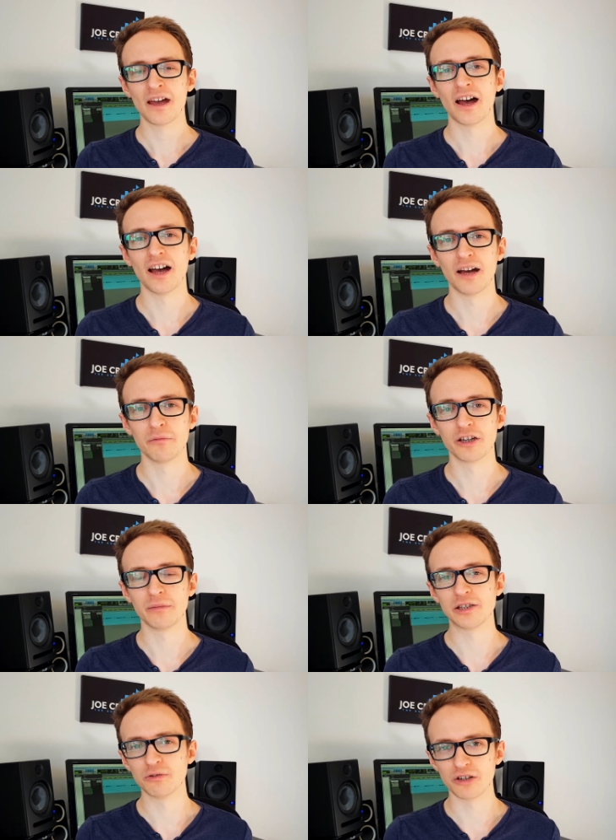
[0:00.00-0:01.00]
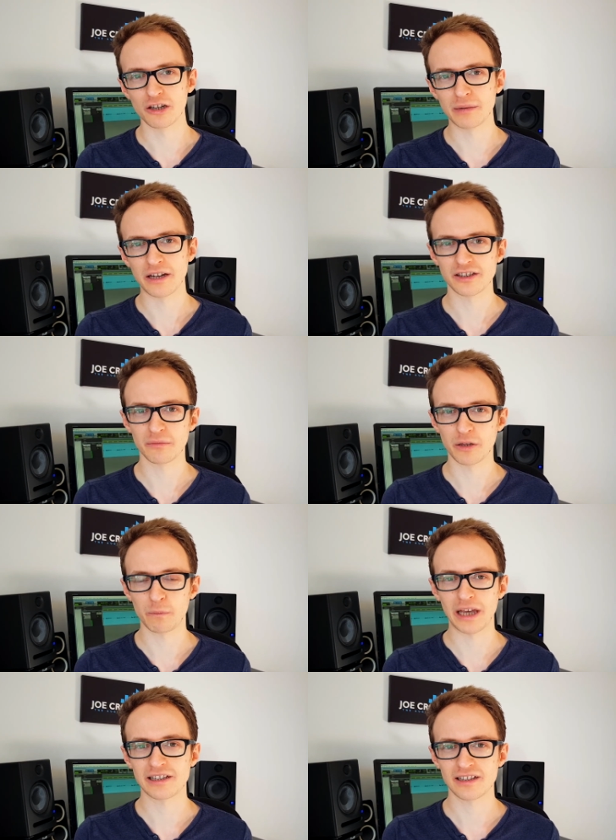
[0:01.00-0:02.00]
Um, we're going to be talking about some of the
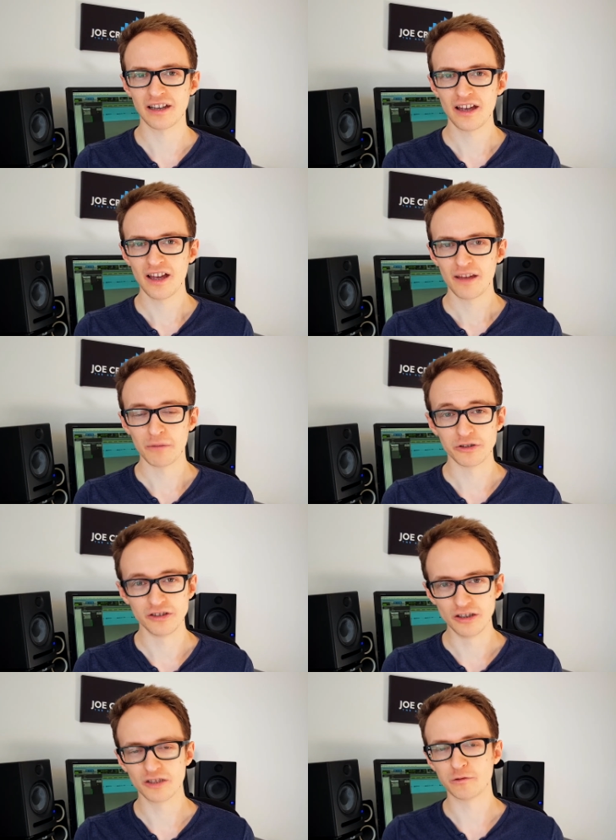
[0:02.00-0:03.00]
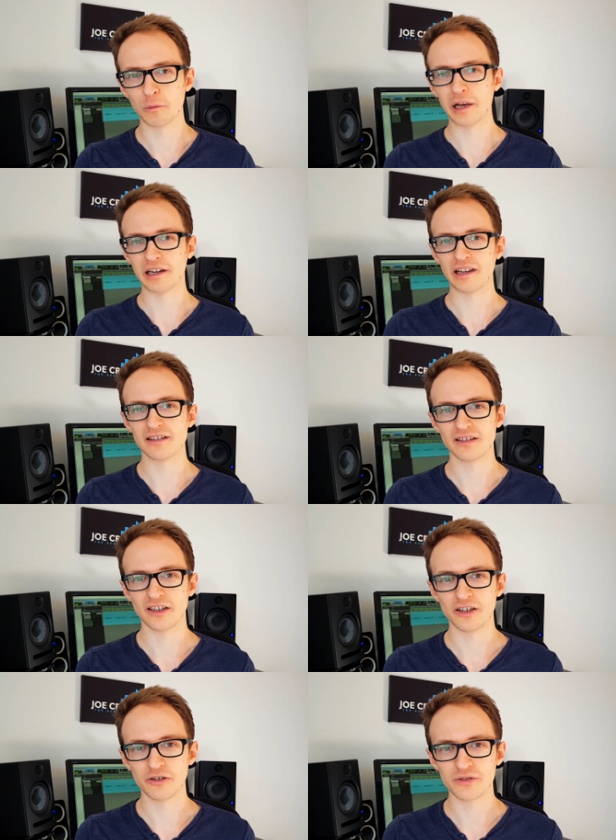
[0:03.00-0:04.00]
best most useful plugins to
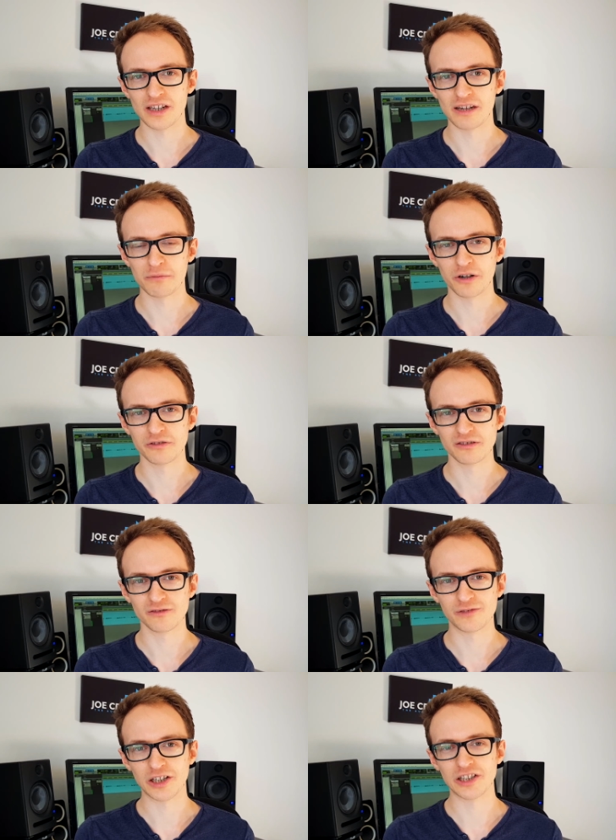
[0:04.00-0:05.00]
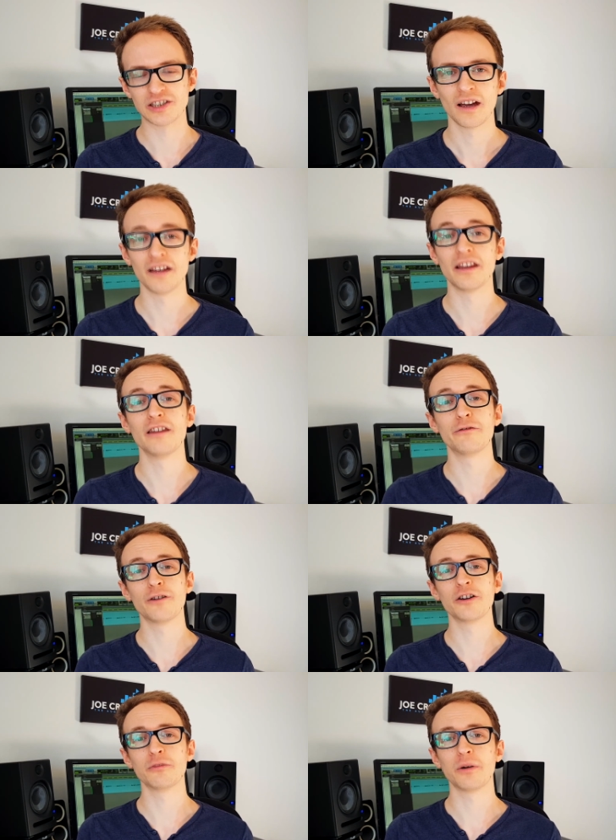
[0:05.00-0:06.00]
use in Pro Tools first. And then the
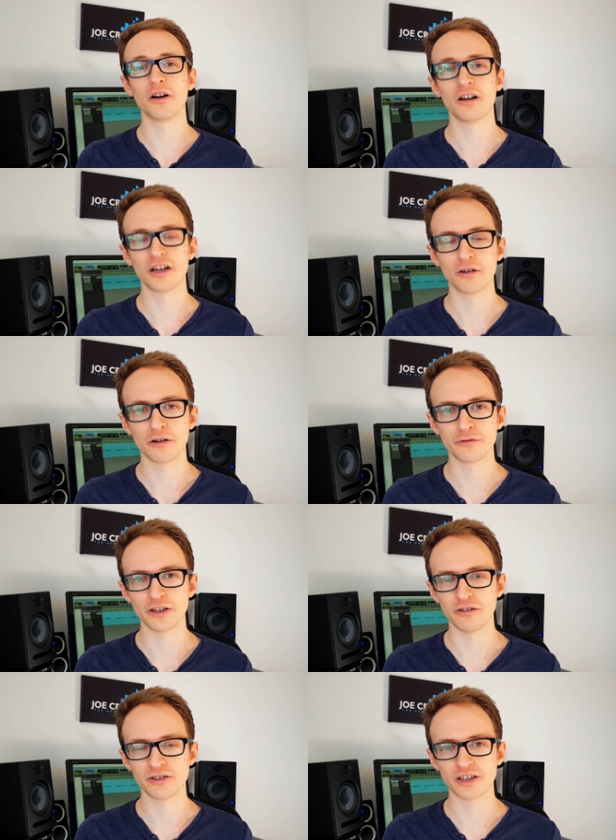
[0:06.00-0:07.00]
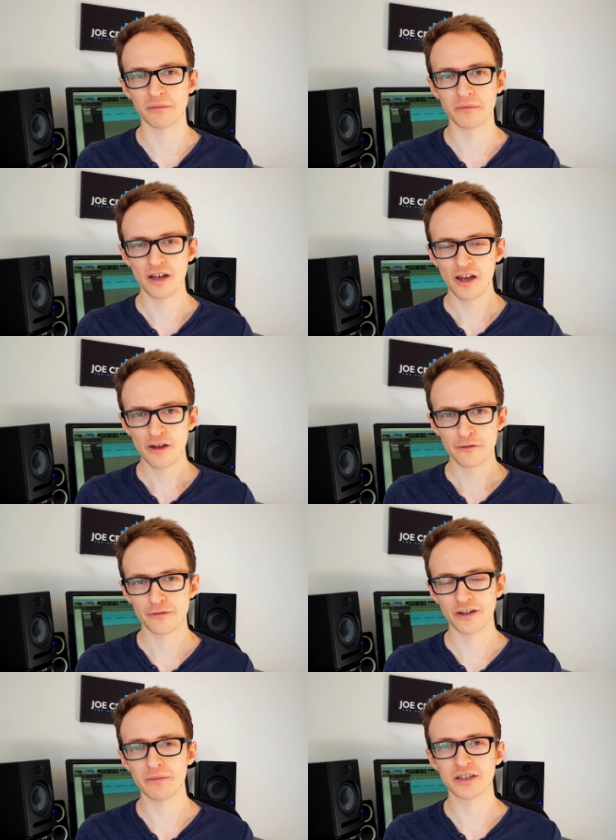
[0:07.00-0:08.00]
final part, I'm going to offer you some
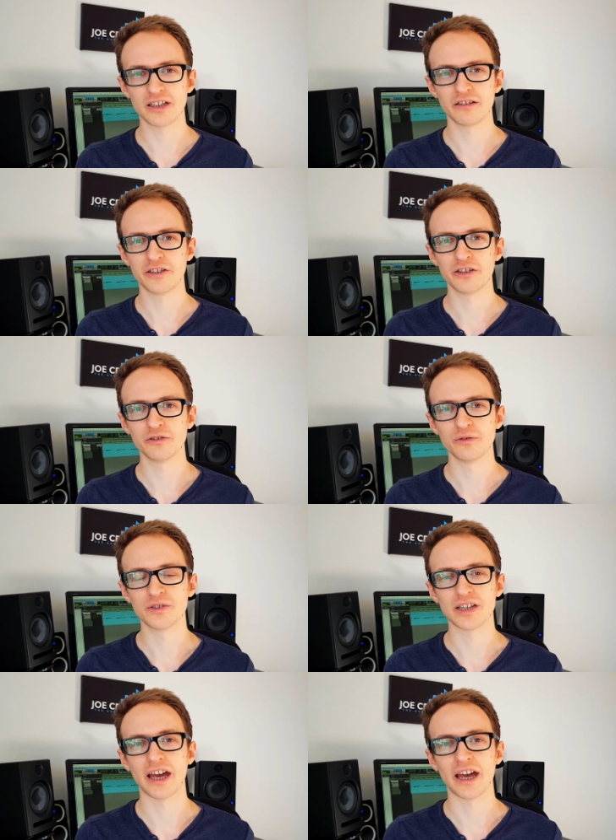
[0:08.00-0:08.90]
free materials